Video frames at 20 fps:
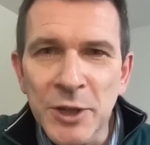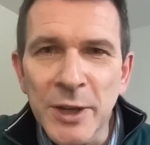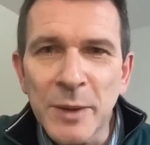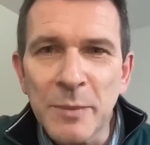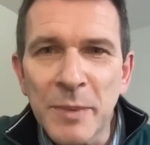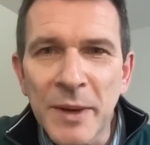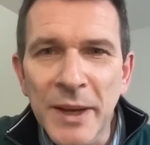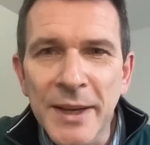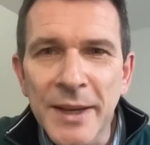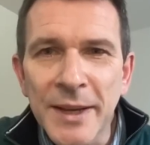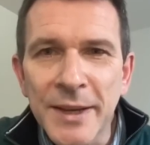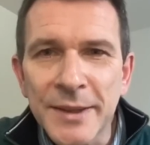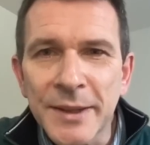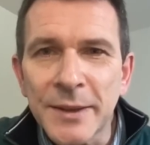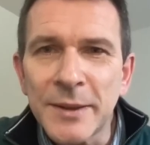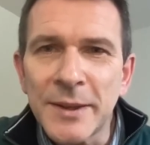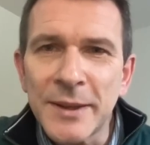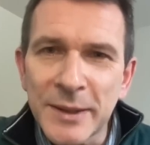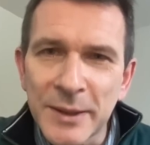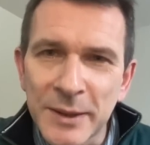GP.
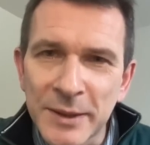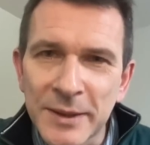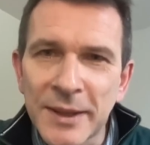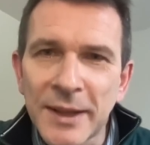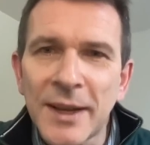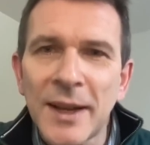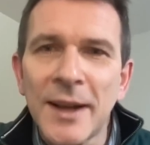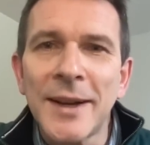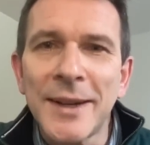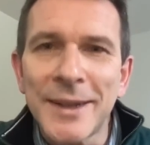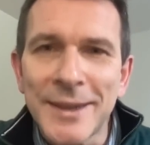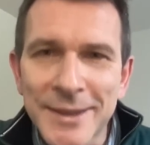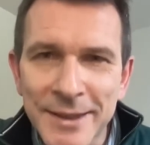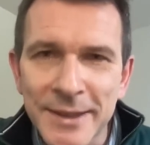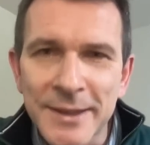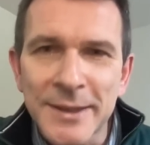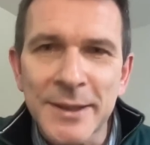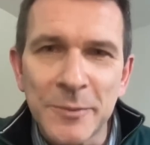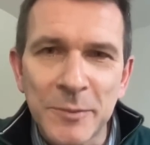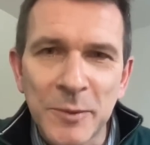So this is the kind of
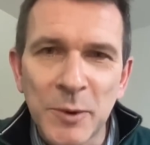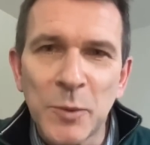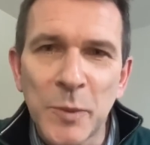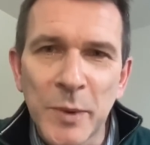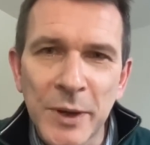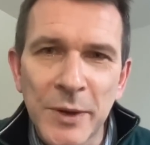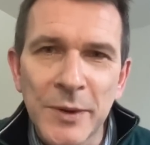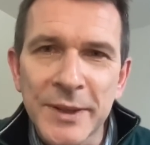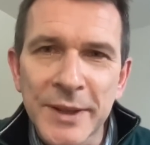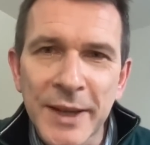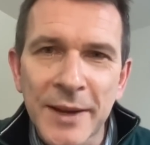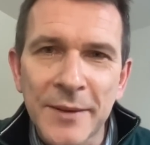system that we used